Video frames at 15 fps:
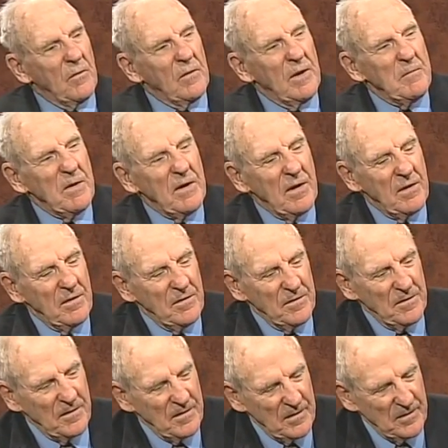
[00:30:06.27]
Let me
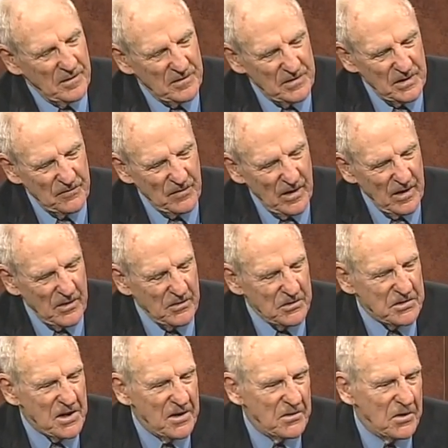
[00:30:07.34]
see if I
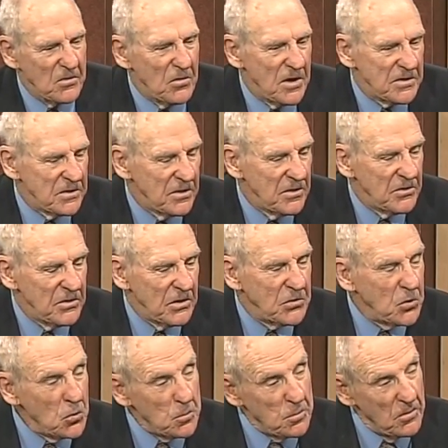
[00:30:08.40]
understand your question. The
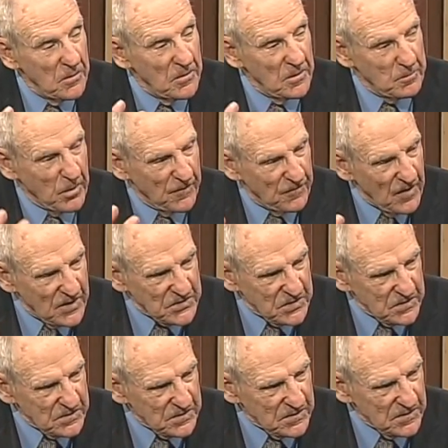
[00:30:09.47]
two professors?